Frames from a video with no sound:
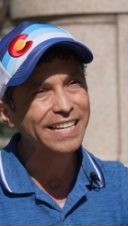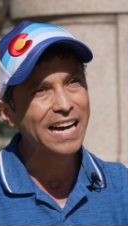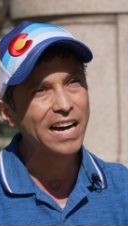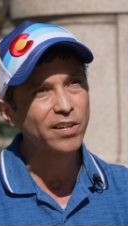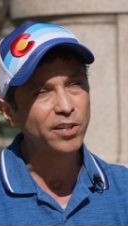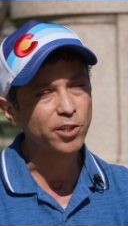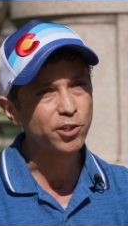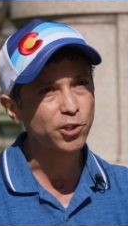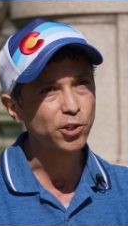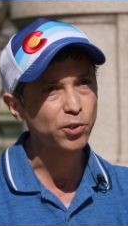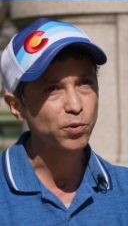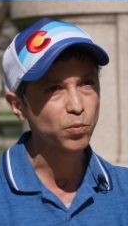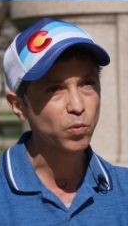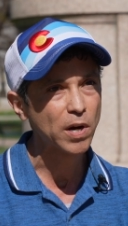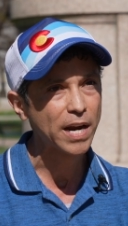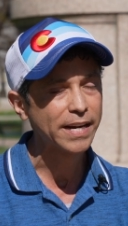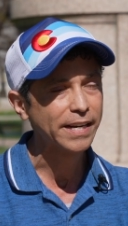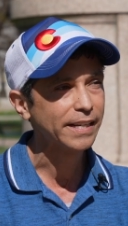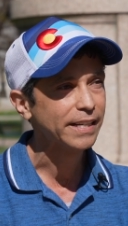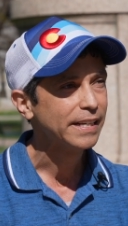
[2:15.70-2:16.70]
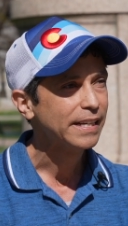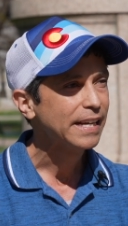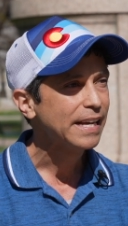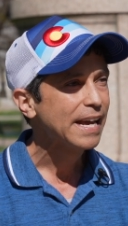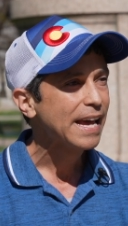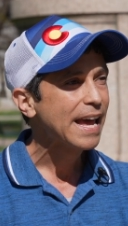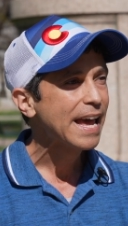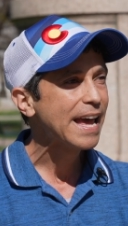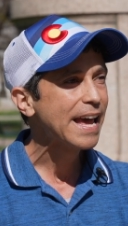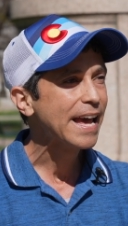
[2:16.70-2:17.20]
down and just write it.
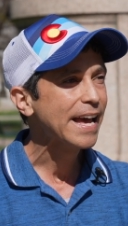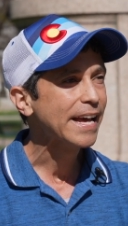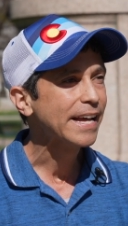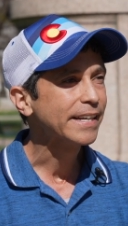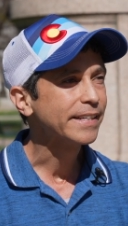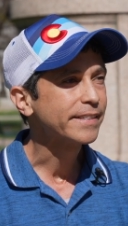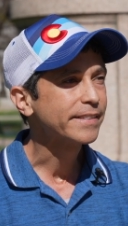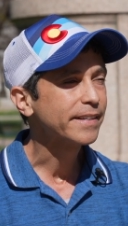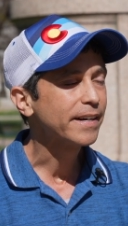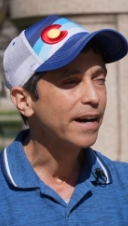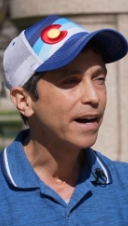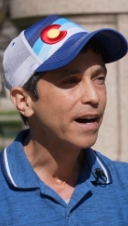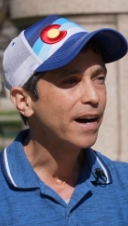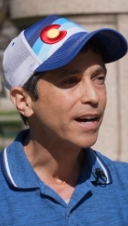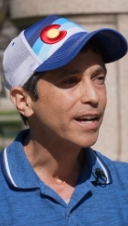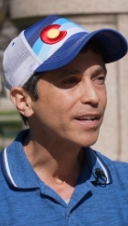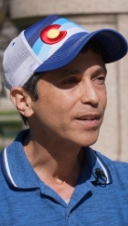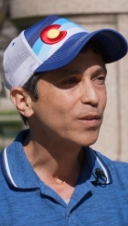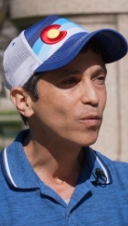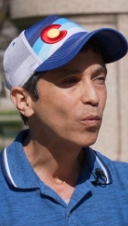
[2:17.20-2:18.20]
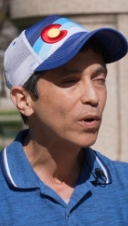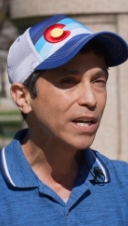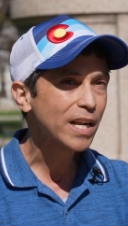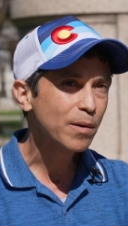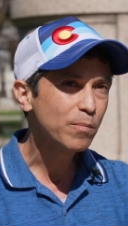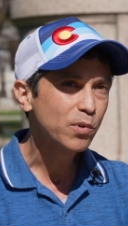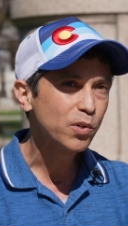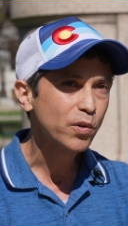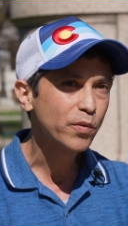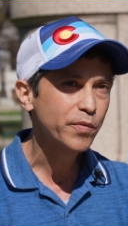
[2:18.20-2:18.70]
And uh, when I
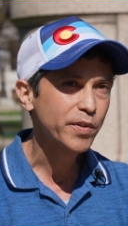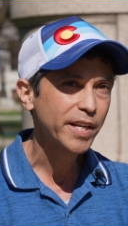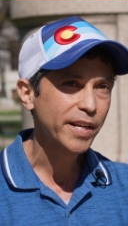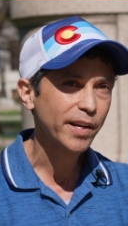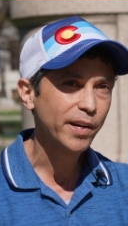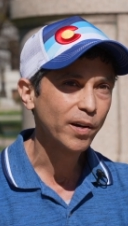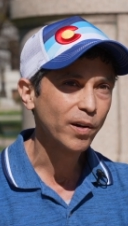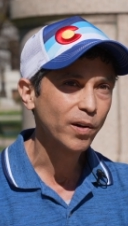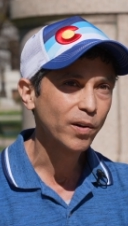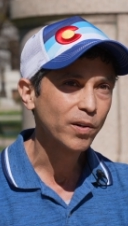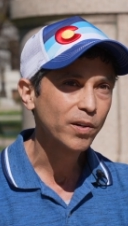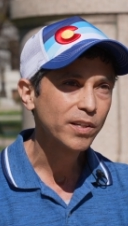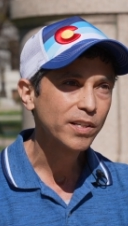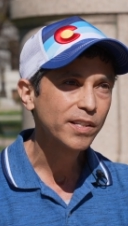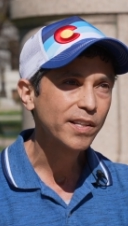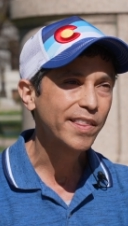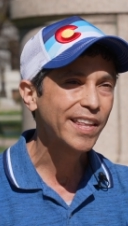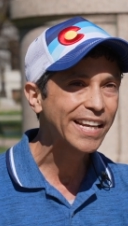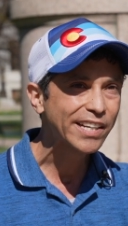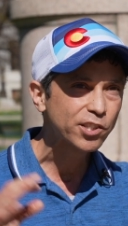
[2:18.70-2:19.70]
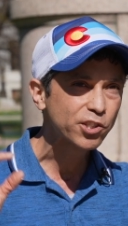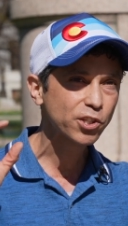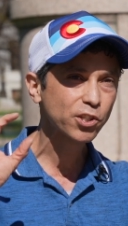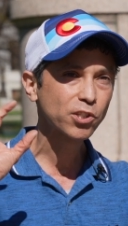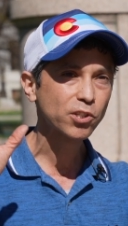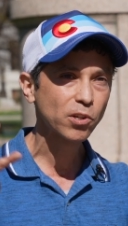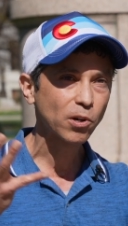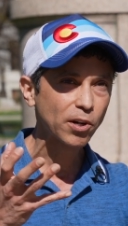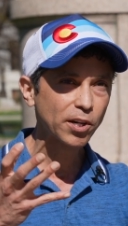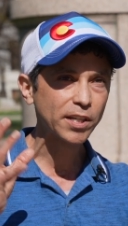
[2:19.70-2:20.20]
moved here, things just
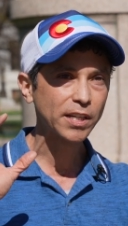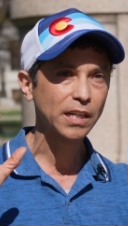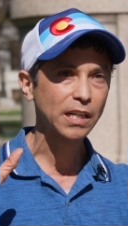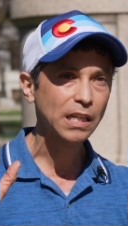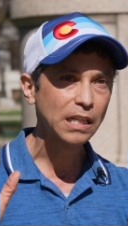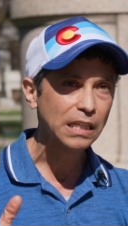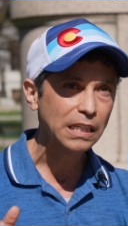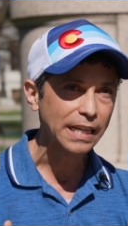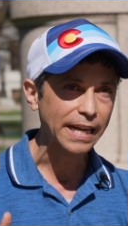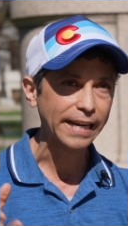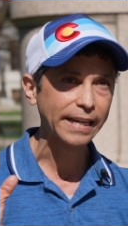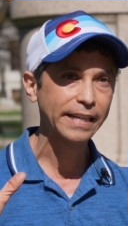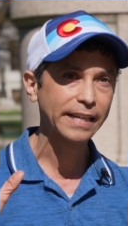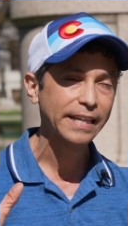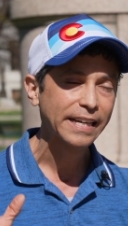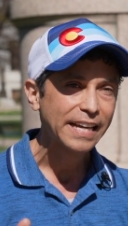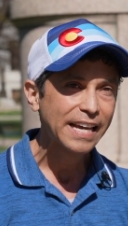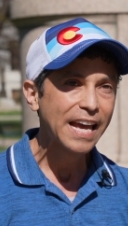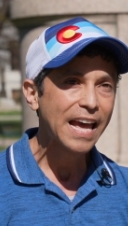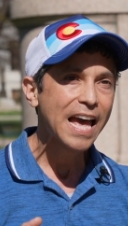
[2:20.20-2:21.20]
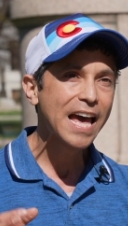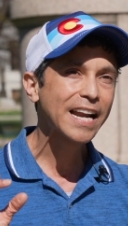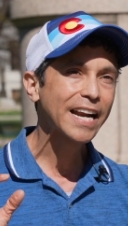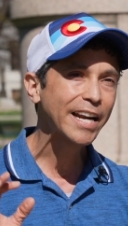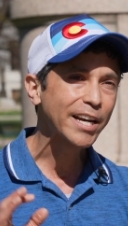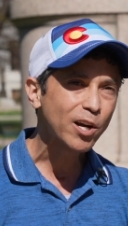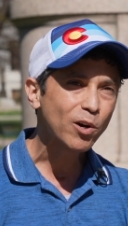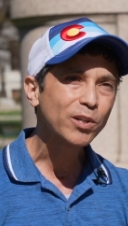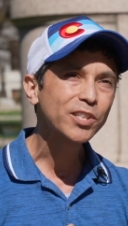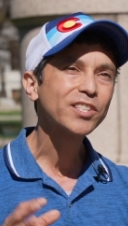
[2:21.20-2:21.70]
started to click. And I
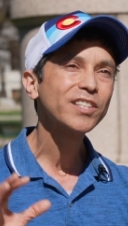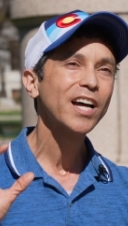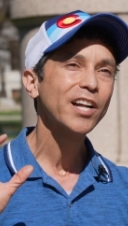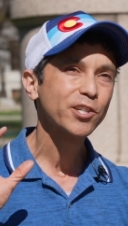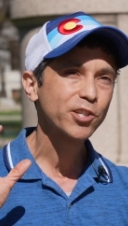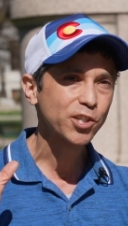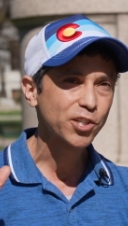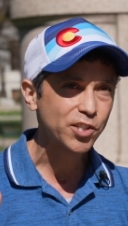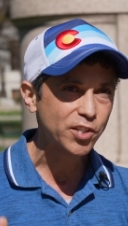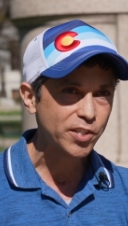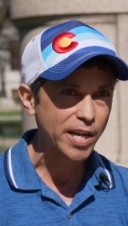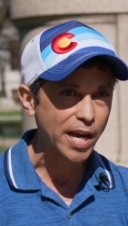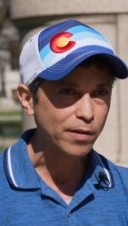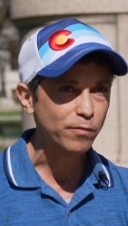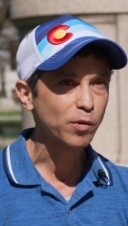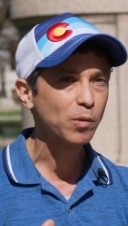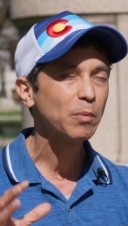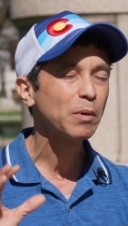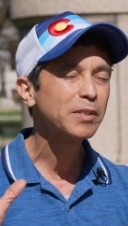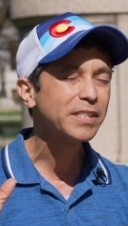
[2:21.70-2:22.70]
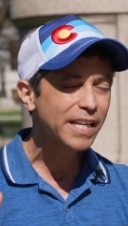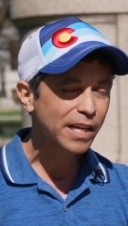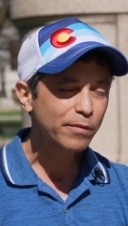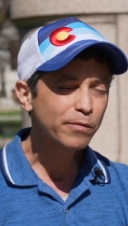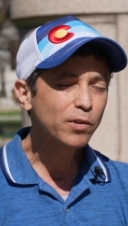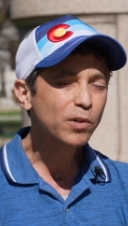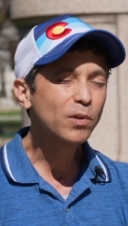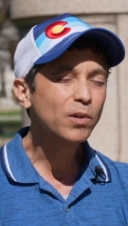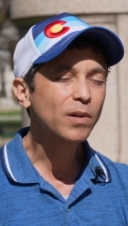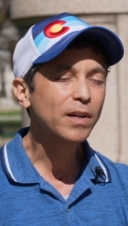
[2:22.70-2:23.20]
know it's not just Denver, but
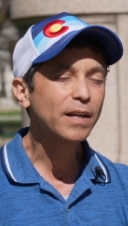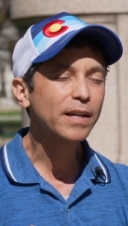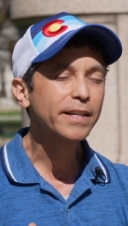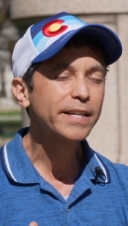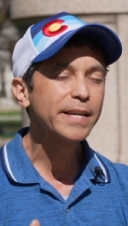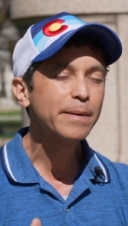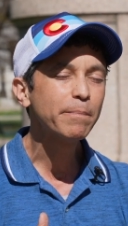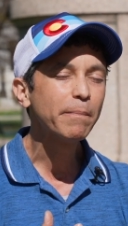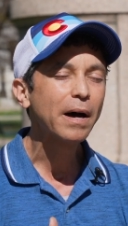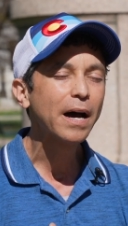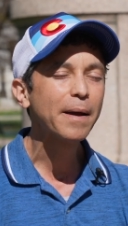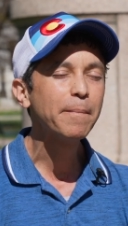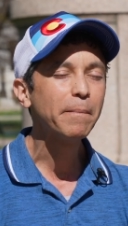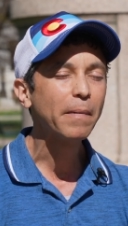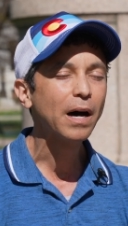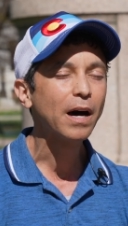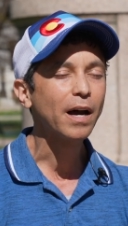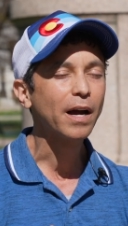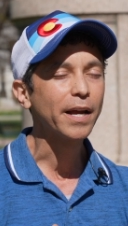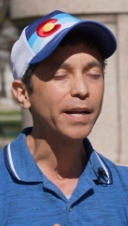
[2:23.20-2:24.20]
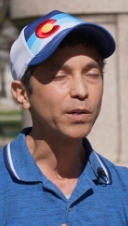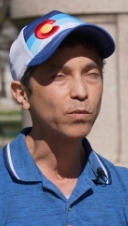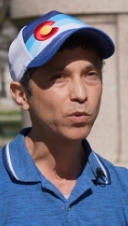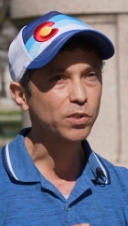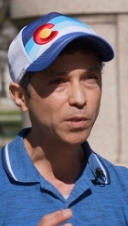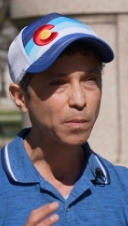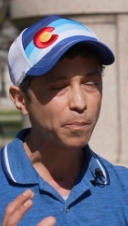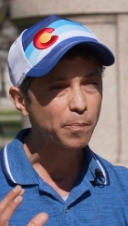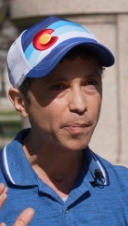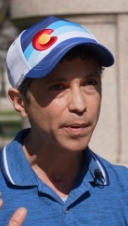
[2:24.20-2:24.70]
Denver, in my mind,
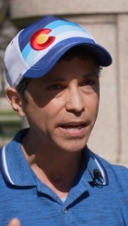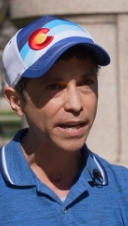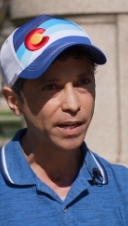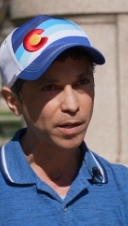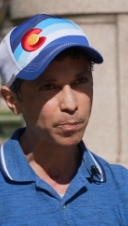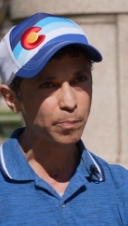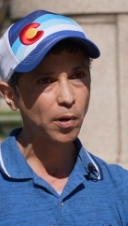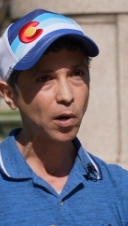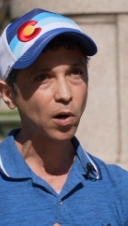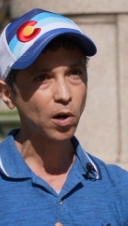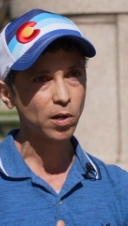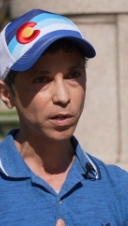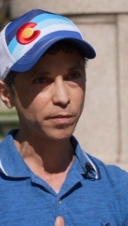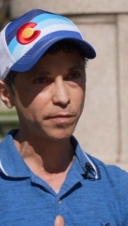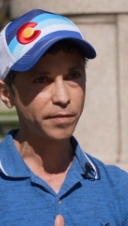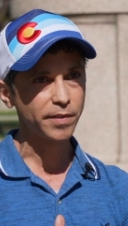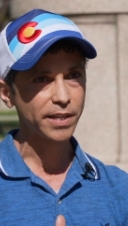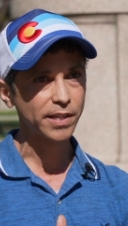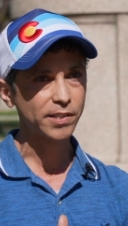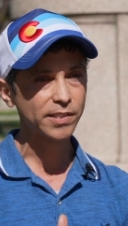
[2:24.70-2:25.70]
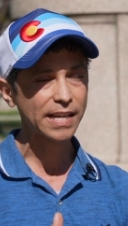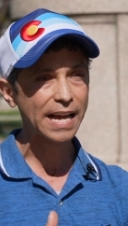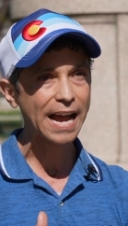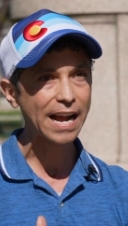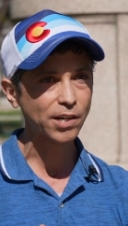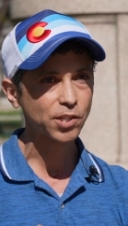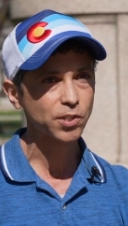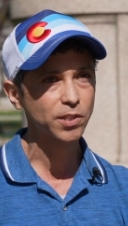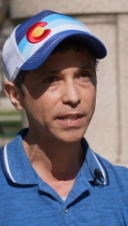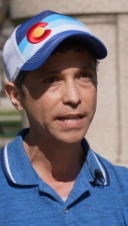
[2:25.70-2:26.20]
was a big part of this
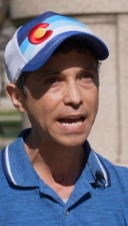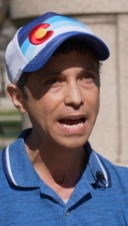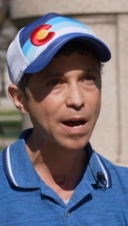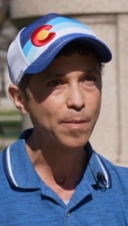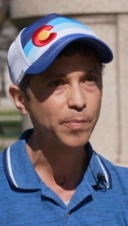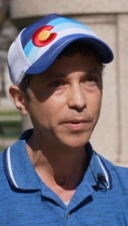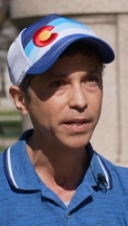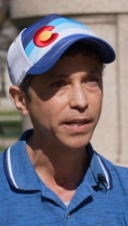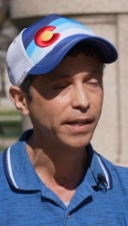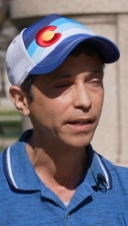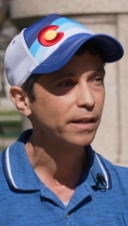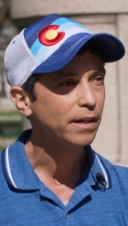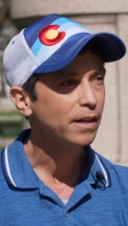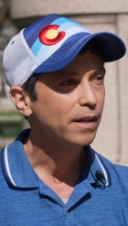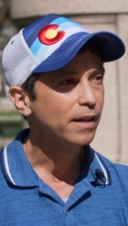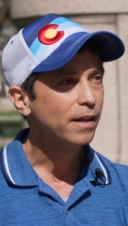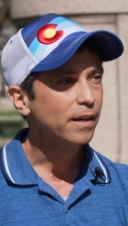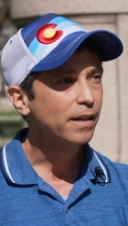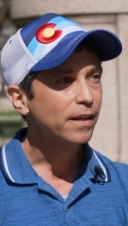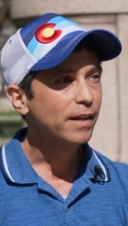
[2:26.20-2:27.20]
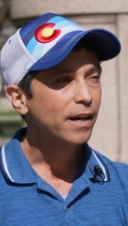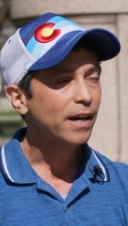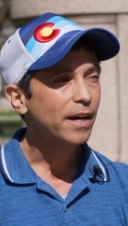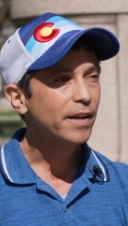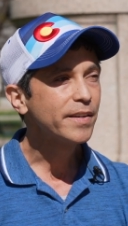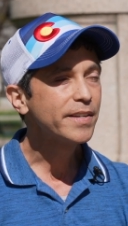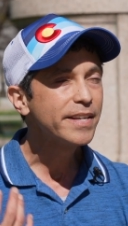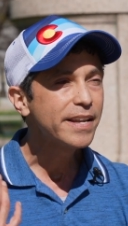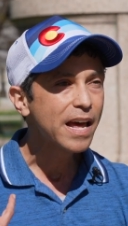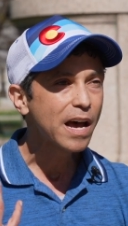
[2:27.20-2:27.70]
actually happening.
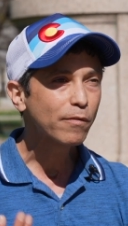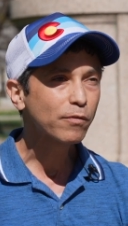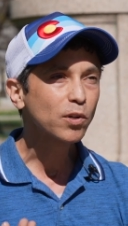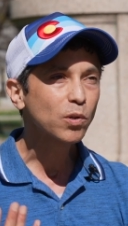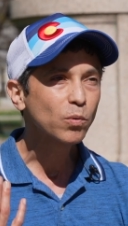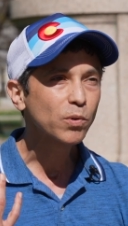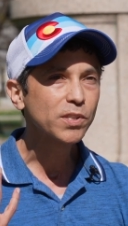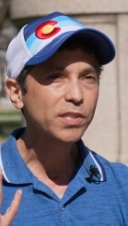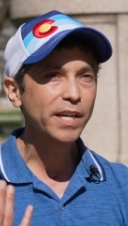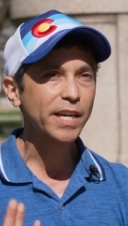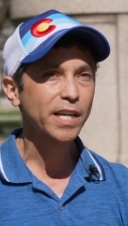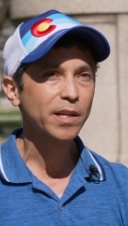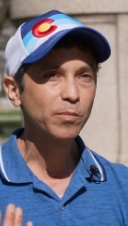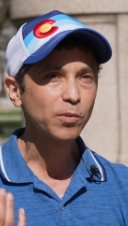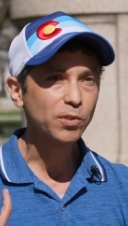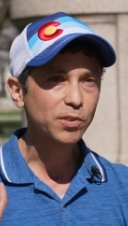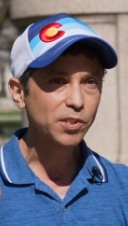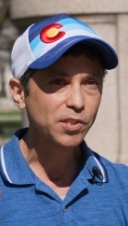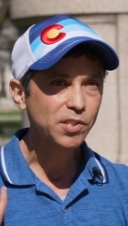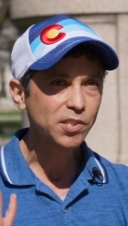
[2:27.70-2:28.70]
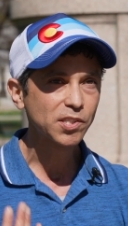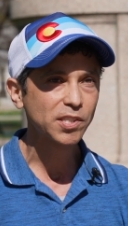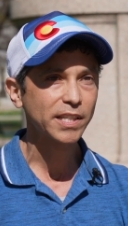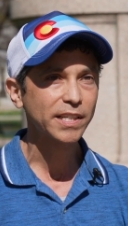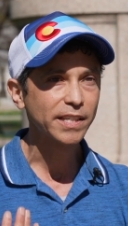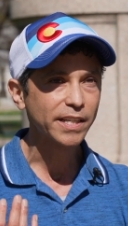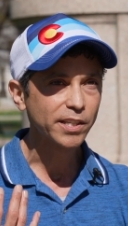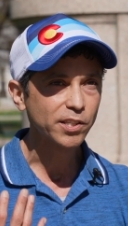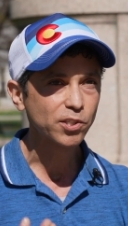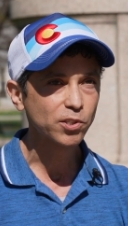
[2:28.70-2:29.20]
Never was able to
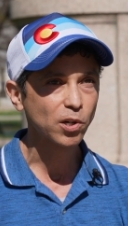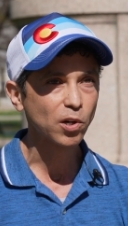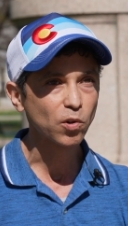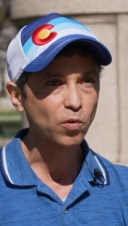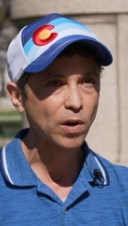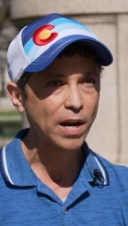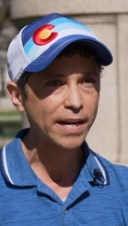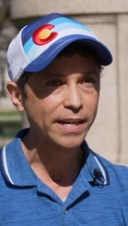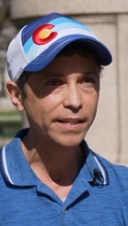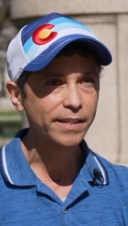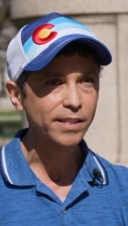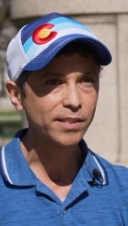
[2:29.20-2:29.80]
sit and start writing